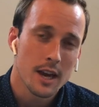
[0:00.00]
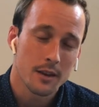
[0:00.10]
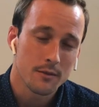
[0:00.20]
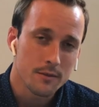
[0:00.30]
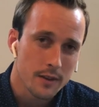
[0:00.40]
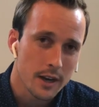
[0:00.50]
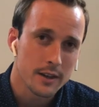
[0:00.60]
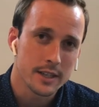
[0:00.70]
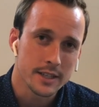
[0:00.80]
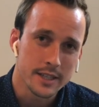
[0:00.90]
at a
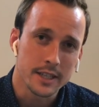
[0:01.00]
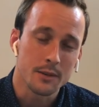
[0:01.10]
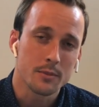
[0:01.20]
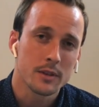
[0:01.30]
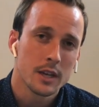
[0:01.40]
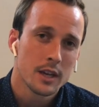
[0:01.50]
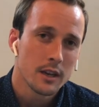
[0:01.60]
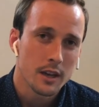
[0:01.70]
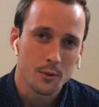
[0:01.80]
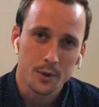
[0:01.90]
very deep
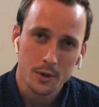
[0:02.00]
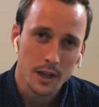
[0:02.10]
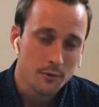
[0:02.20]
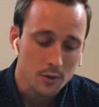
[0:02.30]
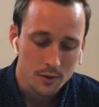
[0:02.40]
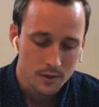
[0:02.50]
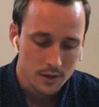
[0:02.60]
and real level.